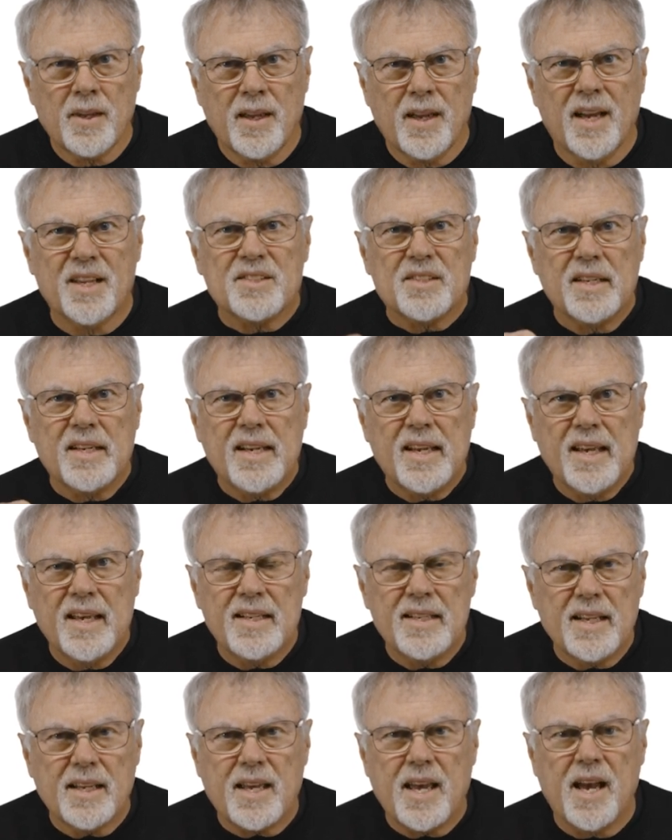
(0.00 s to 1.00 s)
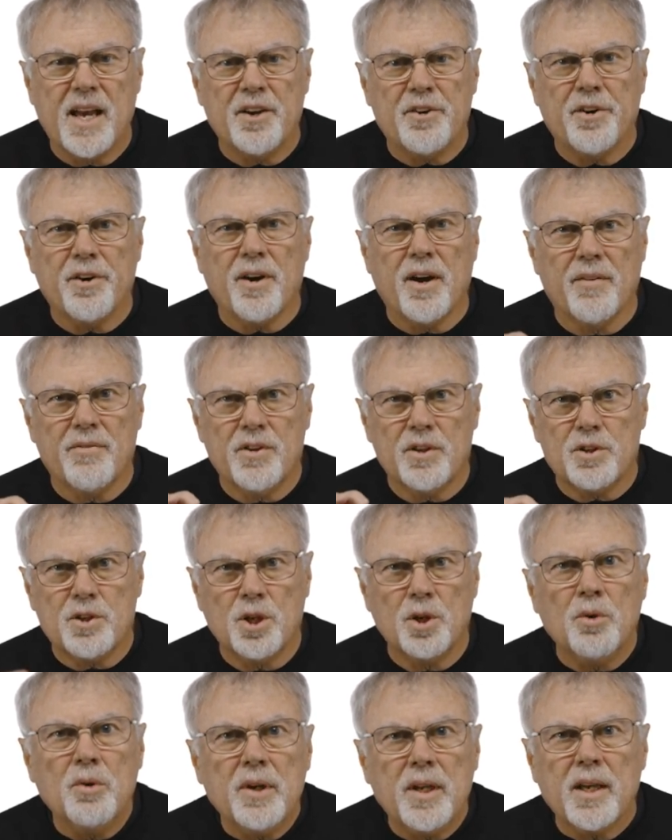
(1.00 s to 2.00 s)
It's an indicator of the
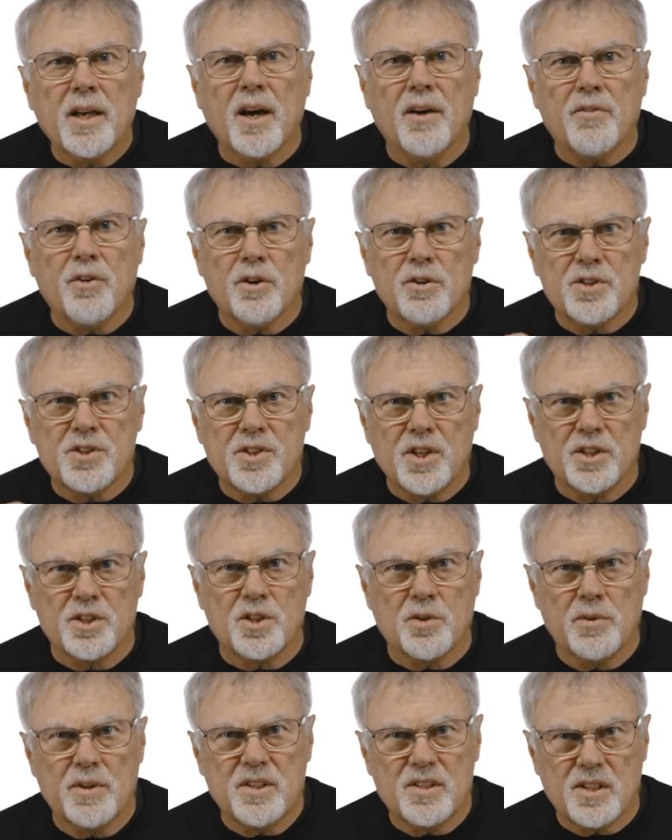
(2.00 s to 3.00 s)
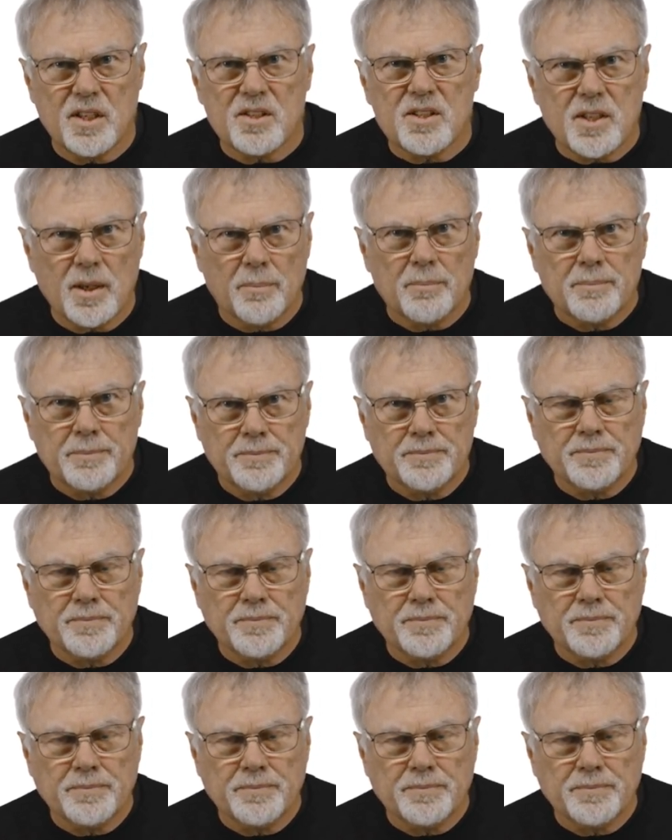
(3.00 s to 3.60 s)
tuning of her sensory system.